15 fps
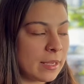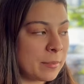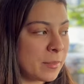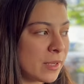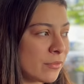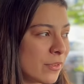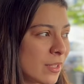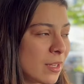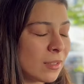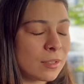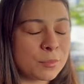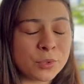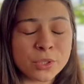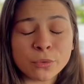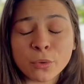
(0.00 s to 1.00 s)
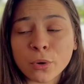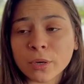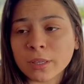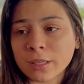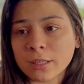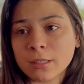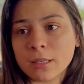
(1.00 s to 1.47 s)
My life is very busy
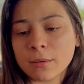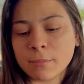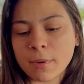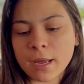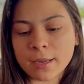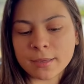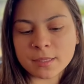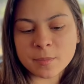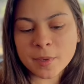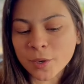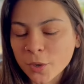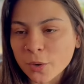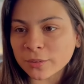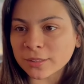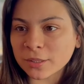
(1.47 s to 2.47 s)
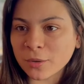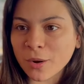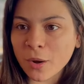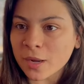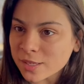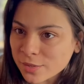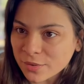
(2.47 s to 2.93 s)
here. But tell me,
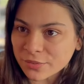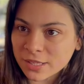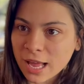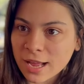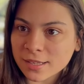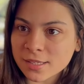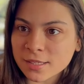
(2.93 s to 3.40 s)
what's new?